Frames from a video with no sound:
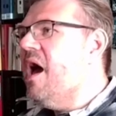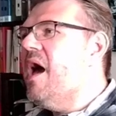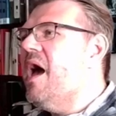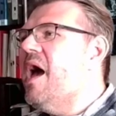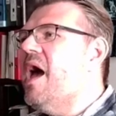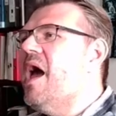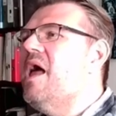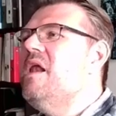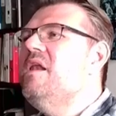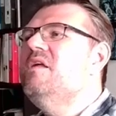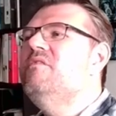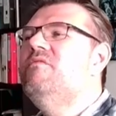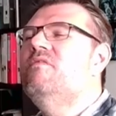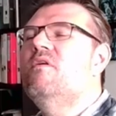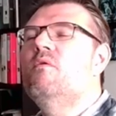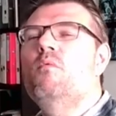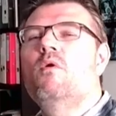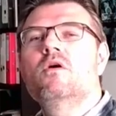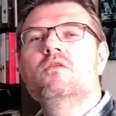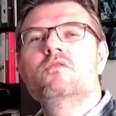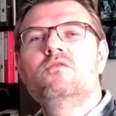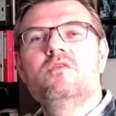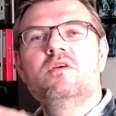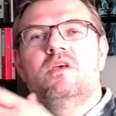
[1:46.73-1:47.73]
And if I
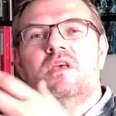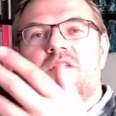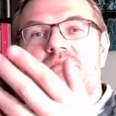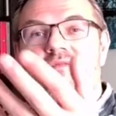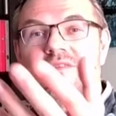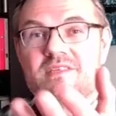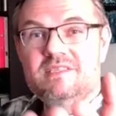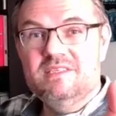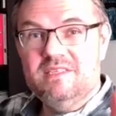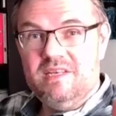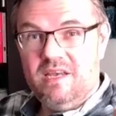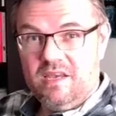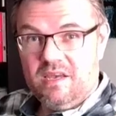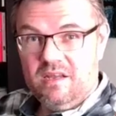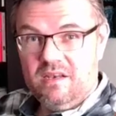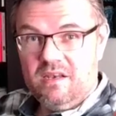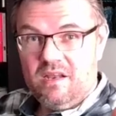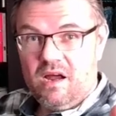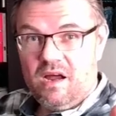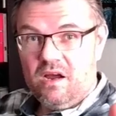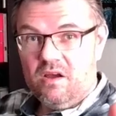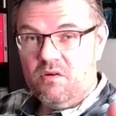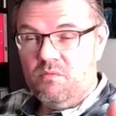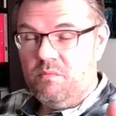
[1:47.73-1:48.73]
want to give a second
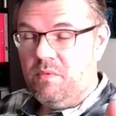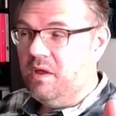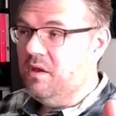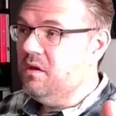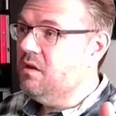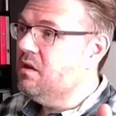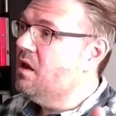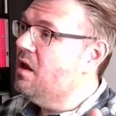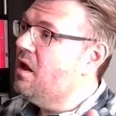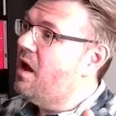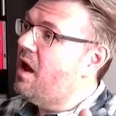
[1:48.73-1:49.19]
argument,